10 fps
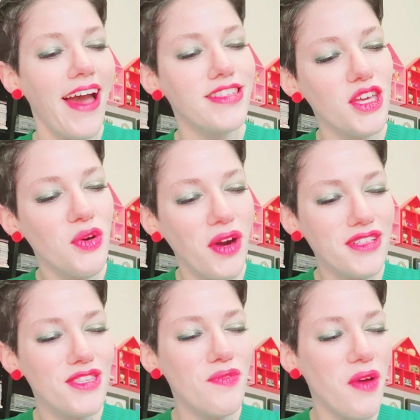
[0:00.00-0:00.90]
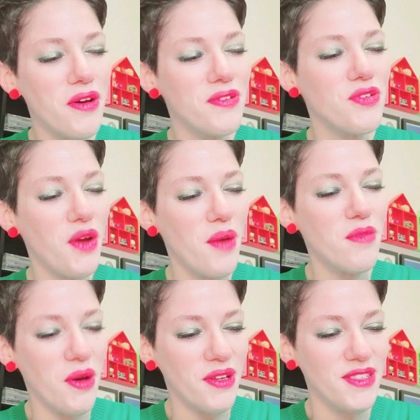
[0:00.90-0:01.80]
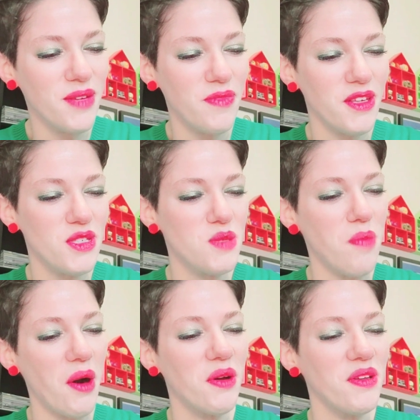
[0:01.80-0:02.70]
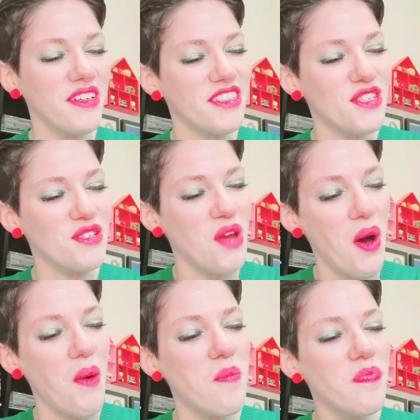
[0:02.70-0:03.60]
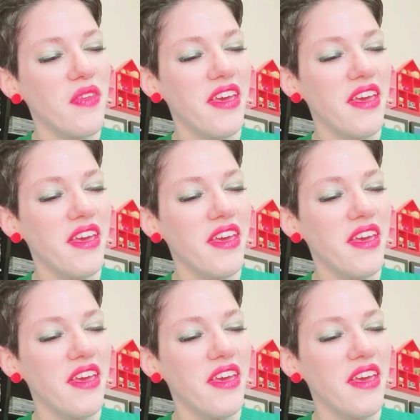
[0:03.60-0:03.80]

As they crossed the road, Tramp noticed something sparkle in the snow.